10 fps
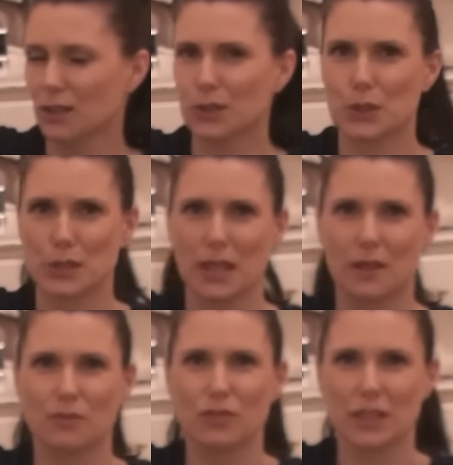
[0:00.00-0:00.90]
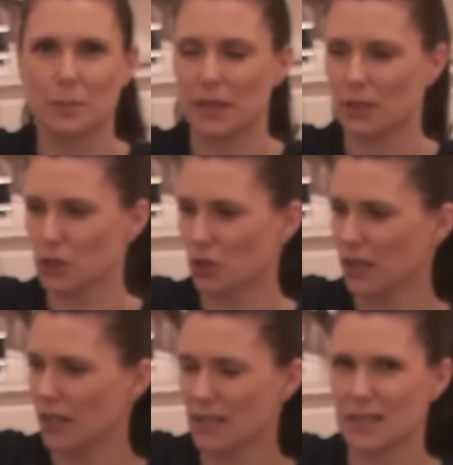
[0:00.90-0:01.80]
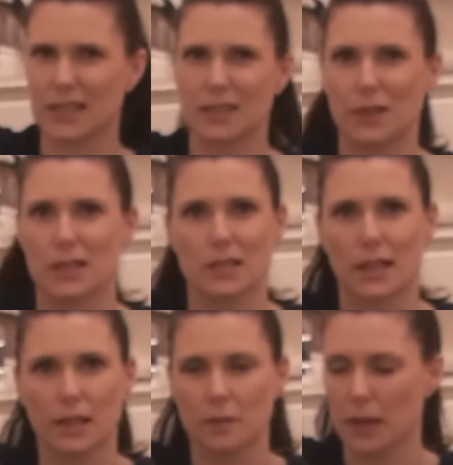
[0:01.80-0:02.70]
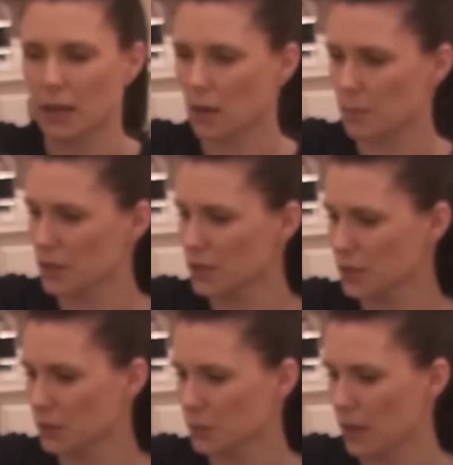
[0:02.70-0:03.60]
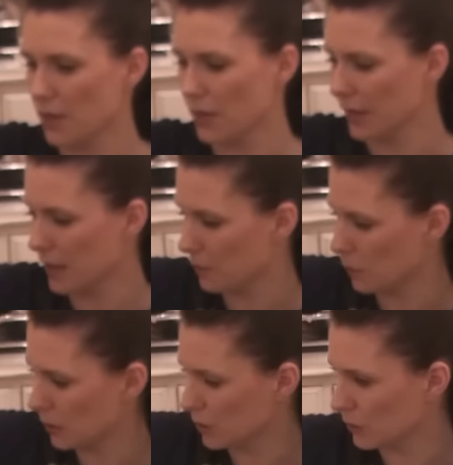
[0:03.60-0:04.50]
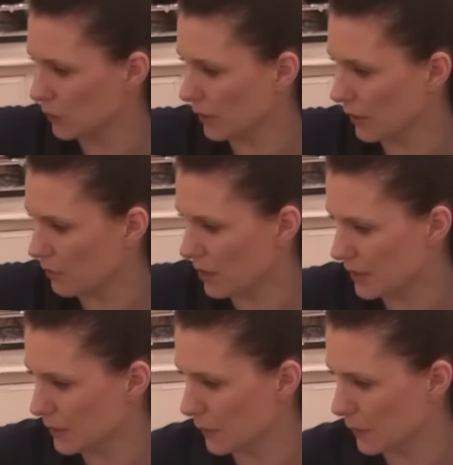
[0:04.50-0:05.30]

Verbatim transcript: use it and really be enjoying it instead of it sitting in my cupboard so I think I'm going to get rid